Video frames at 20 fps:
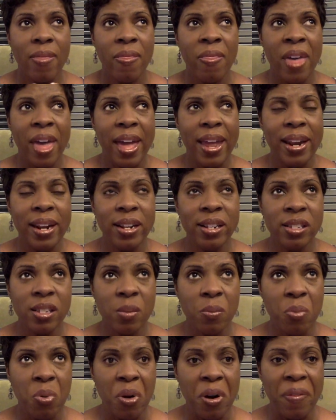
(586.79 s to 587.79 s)
that it is
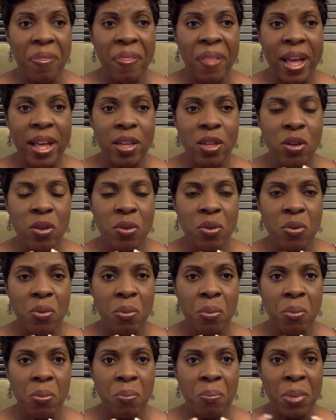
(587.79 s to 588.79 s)
important that you
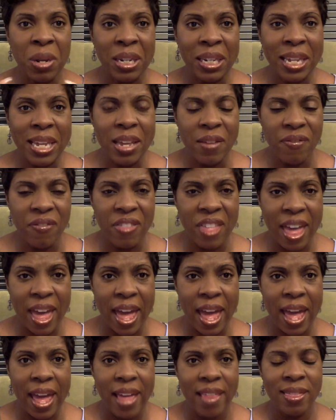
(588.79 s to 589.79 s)
believe
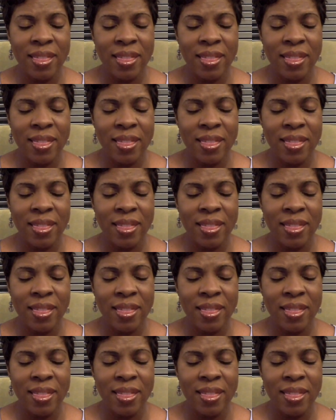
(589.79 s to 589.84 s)
that